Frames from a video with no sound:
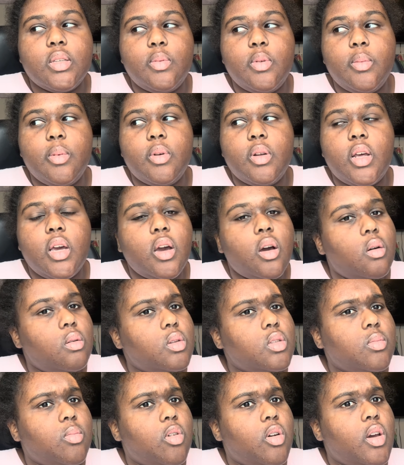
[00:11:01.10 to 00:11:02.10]
people are like, oh,
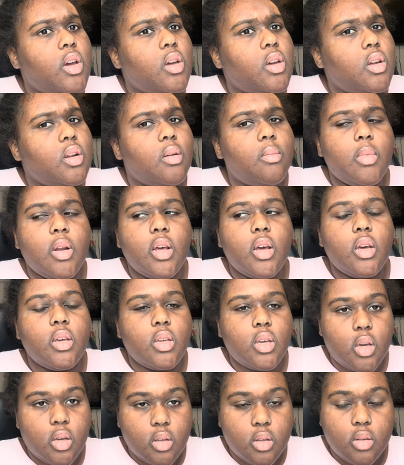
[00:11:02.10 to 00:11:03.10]
he's a boy. I'm like,
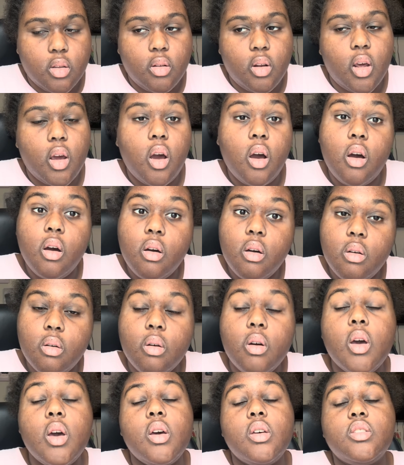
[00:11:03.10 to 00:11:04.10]
yeah. And they're like,
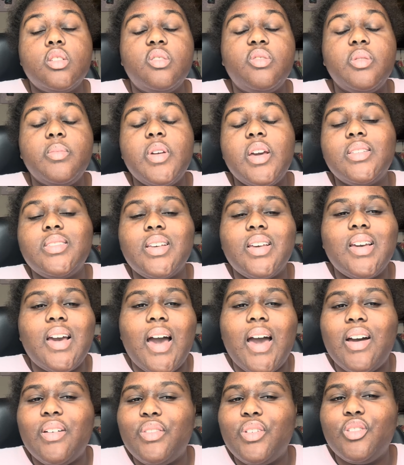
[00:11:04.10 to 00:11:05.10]
oh. So for me, I say I
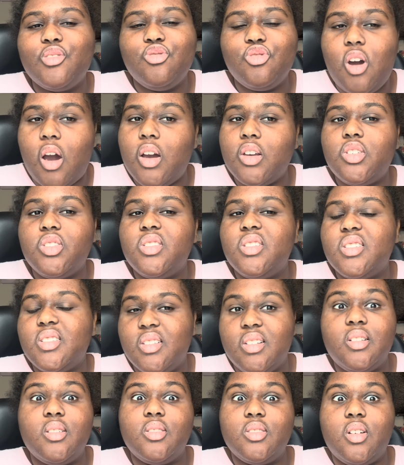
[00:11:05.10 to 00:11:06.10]
have an androgynous
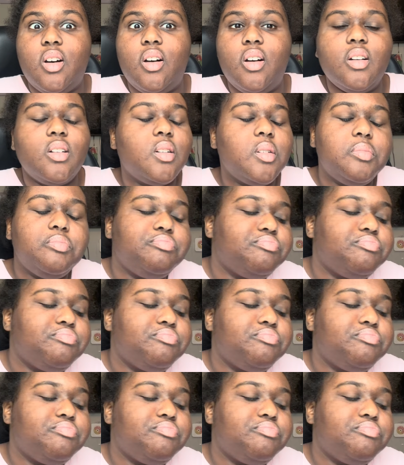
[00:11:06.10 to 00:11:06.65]
little dog.